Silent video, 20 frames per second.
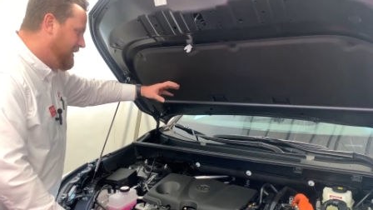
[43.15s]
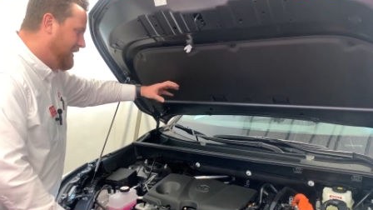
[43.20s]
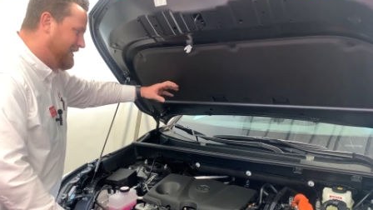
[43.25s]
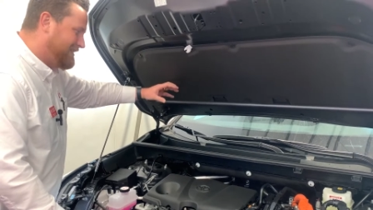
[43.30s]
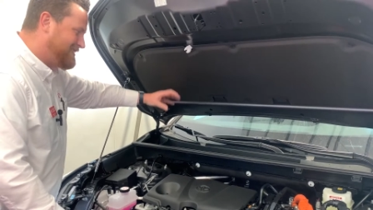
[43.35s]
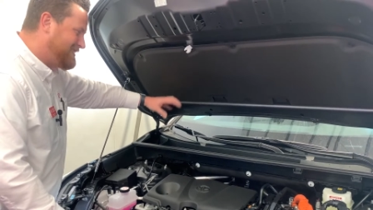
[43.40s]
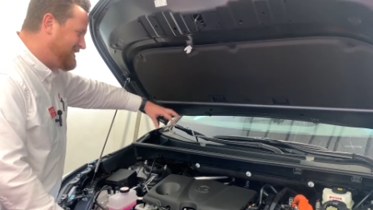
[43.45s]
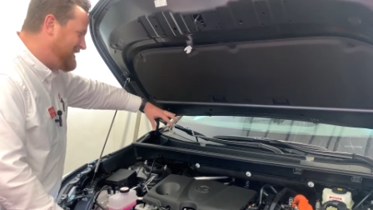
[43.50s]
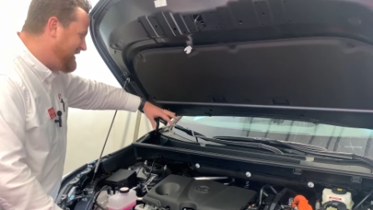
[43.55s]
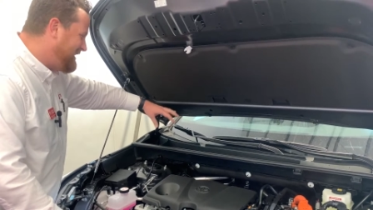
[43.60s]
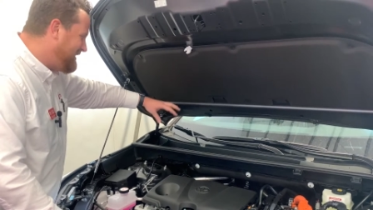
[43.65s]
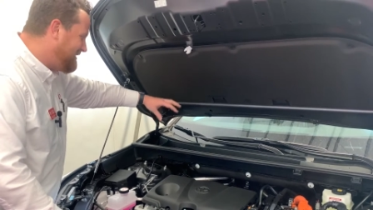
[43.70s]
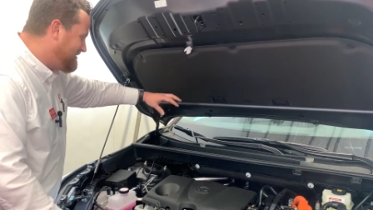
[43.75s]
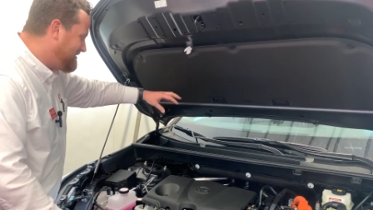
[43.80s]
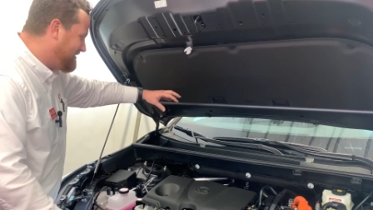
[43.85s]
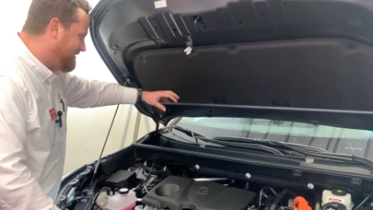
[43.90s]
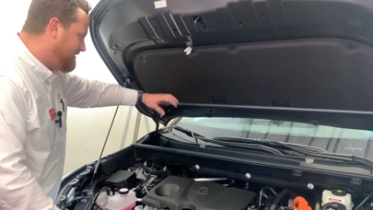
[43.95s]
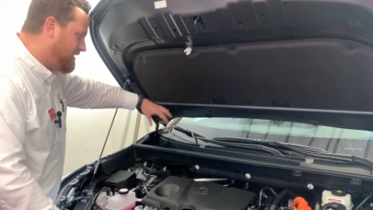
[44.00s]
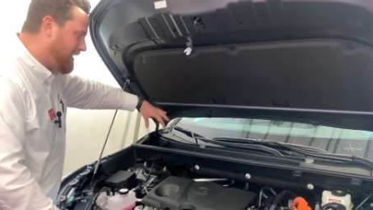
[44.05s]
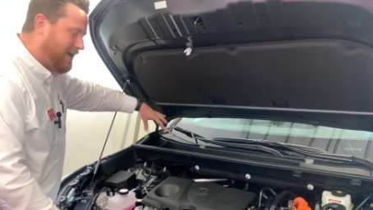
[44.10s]
uh,
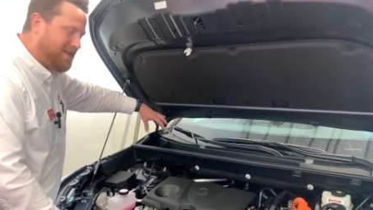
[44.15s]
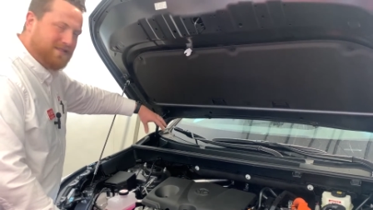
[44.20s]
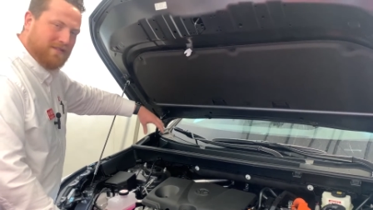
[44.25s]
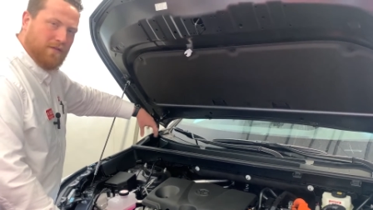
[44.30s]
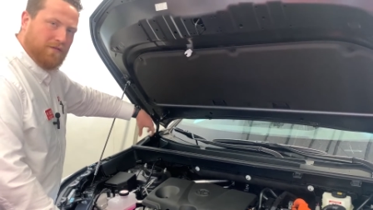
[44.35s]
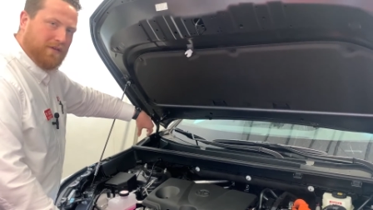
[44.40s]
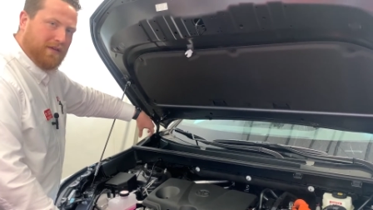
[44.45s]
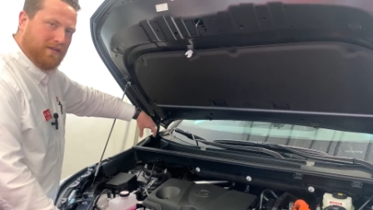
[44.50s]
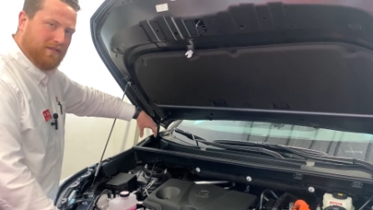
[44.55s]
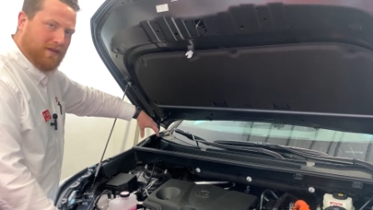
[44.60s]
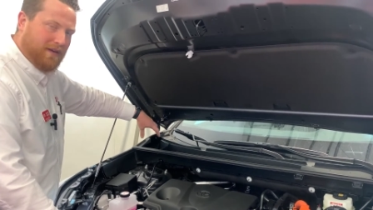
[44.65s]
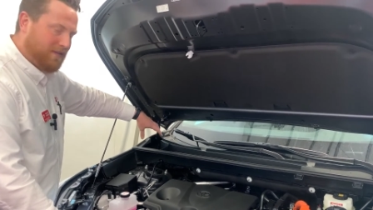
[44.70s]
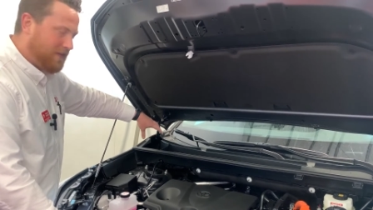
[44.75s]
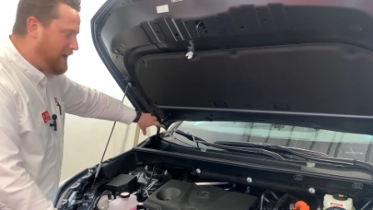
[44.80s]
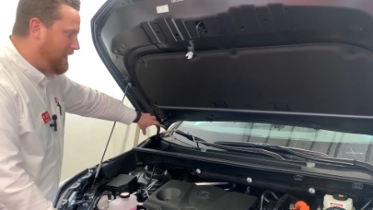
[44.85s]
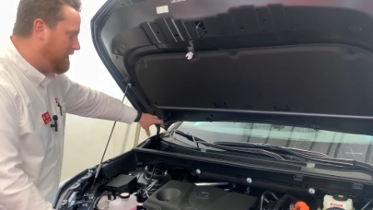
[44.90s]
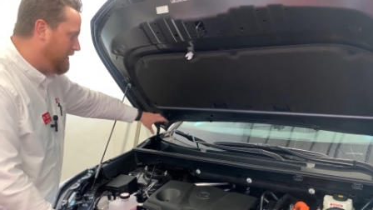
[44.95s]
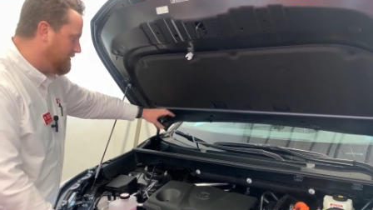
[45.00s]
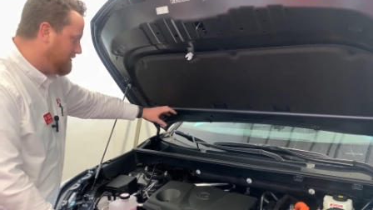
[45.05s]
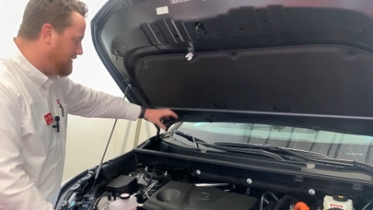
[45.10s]
seeds and nuts and things like
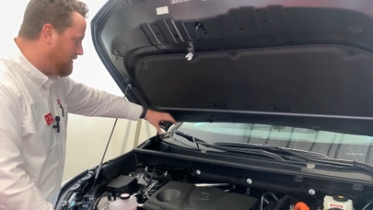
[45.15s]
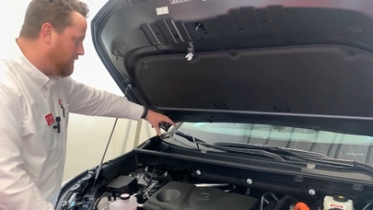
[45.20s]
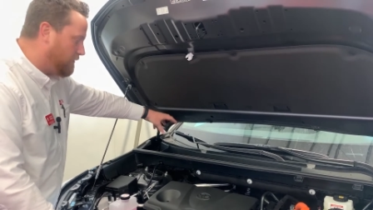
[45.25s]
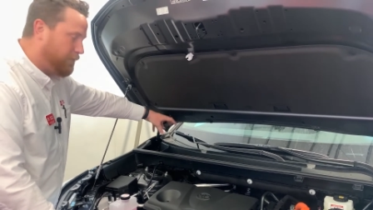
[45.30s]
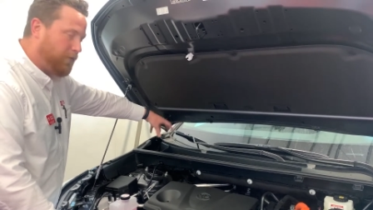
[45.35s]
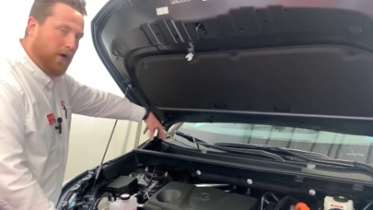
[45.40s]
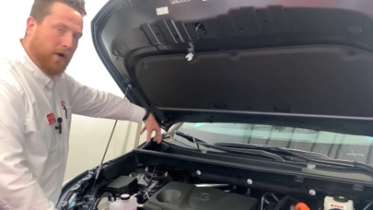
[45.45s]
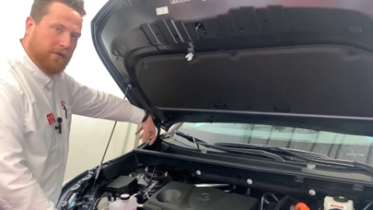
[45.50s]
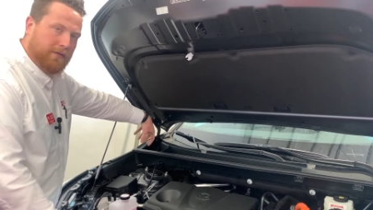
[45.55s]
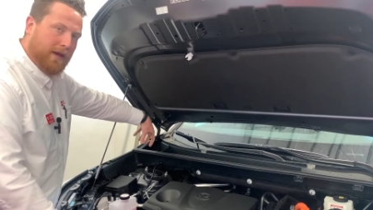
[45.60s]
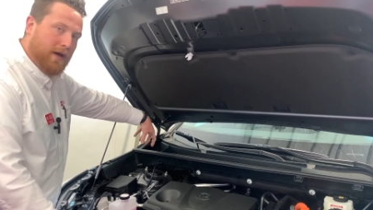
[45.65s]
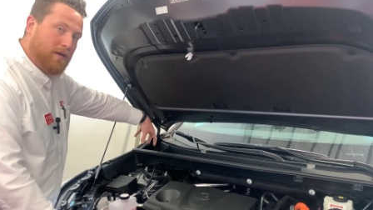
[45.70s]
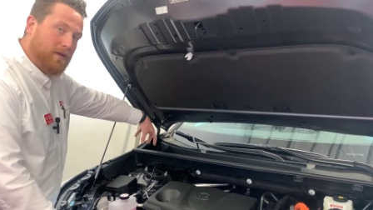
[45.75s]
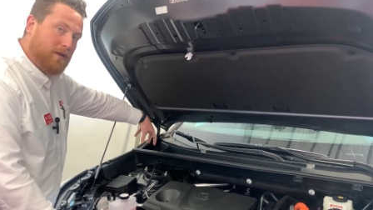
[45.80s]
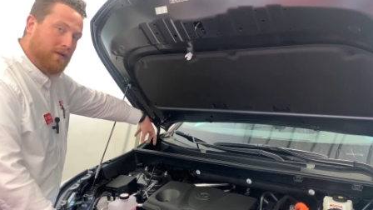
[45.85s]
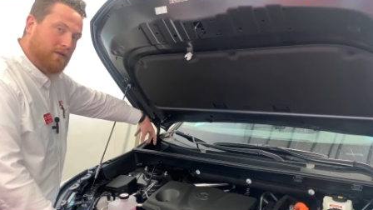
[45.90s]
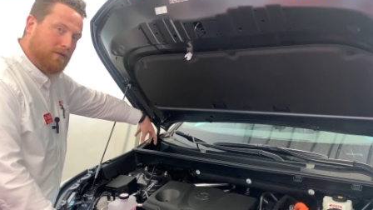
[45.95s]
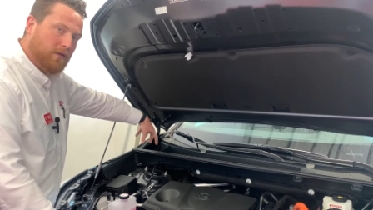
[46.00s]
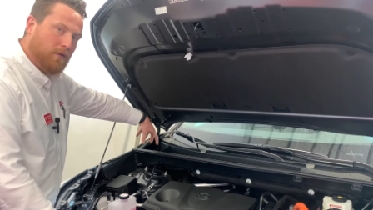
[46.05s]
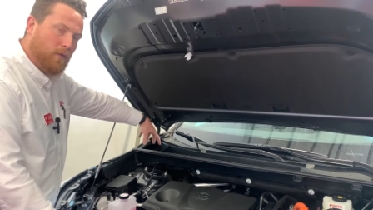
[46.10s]
that that tend to fall
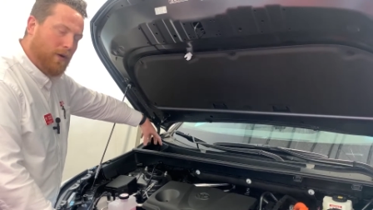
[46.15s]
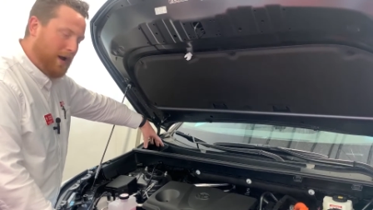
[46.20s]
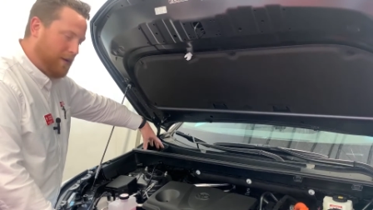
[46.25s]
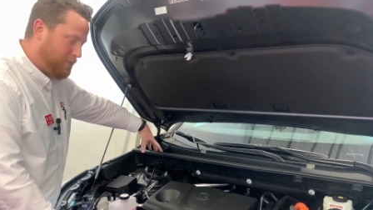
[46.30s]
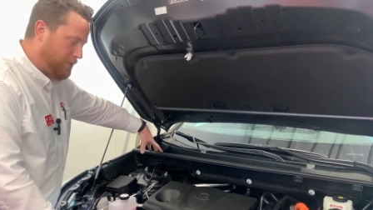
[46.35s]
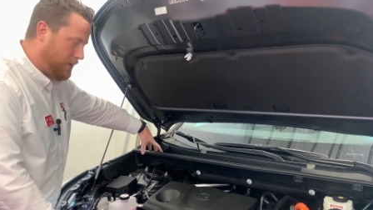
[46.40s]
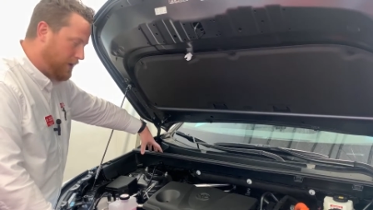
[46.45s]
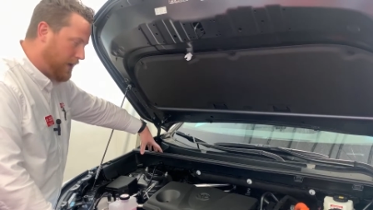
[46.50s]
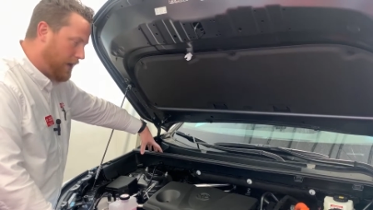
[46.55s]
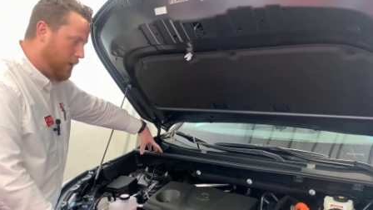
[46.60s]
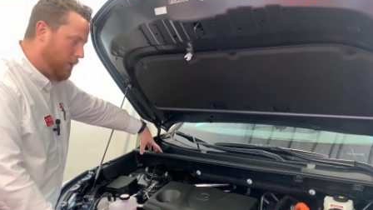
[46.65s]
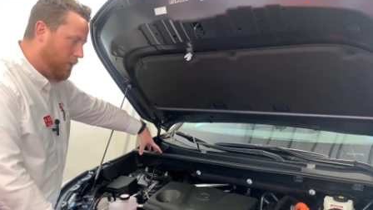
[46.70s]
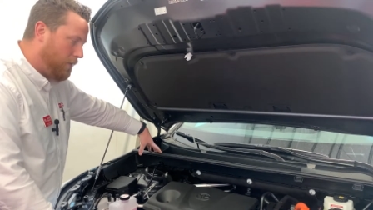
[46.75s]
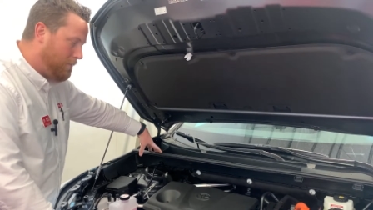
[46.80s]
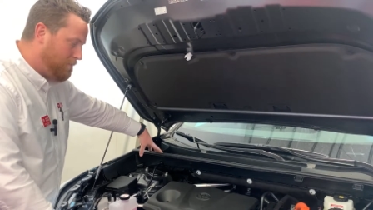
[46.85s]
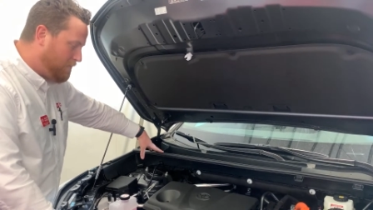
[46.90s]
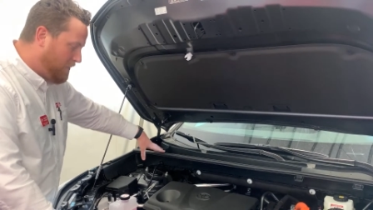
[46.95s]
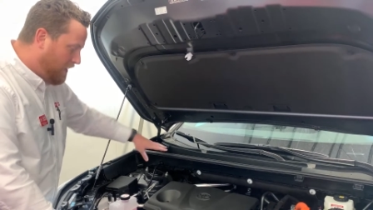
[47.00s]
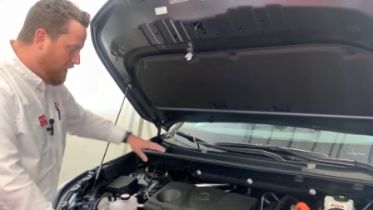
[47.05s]
down into the wiper cowl.